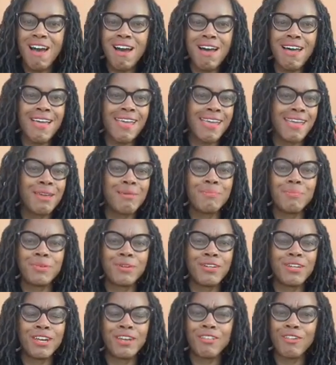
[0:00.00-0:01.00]
I am
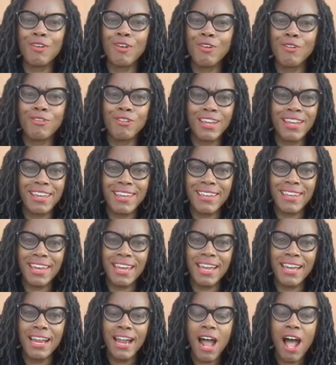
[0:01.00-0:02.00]
putting together
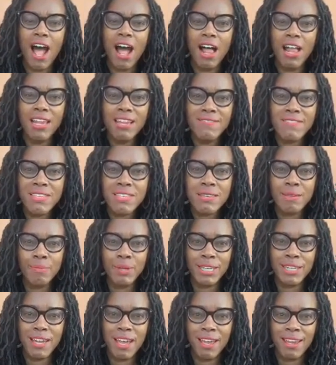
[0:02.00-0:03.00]
curricula. All of this can
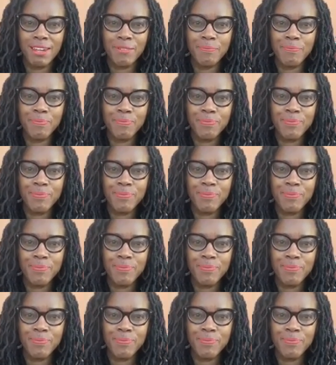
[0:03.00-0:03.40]
be done.